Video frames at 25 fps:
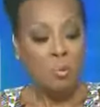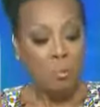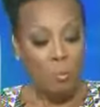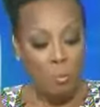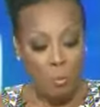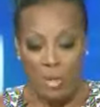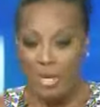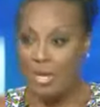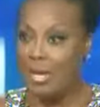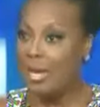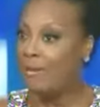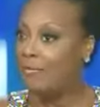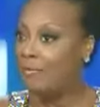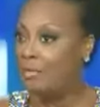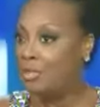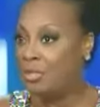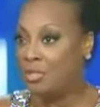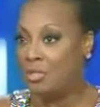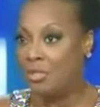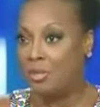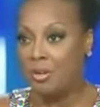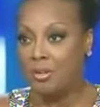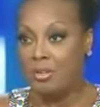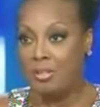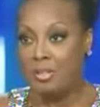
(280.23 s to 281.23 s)
We have to
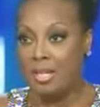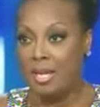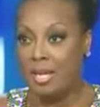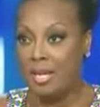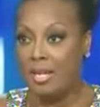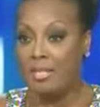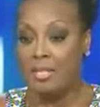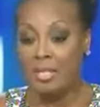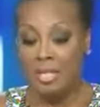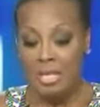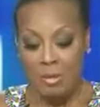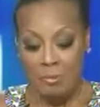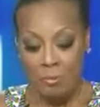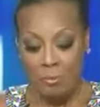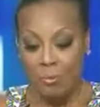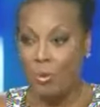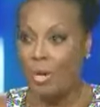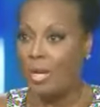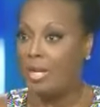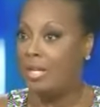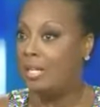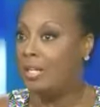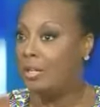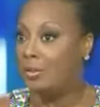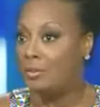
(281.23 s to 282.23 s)
start that
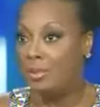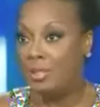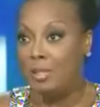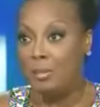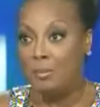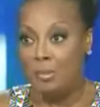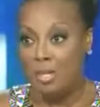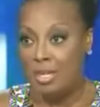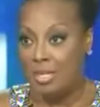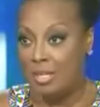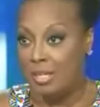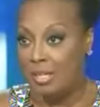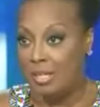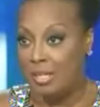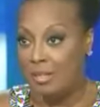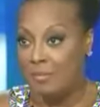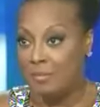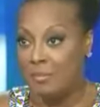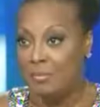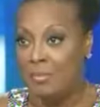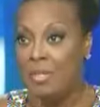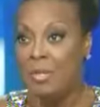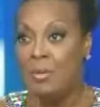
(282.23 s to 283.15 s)
right here in the media.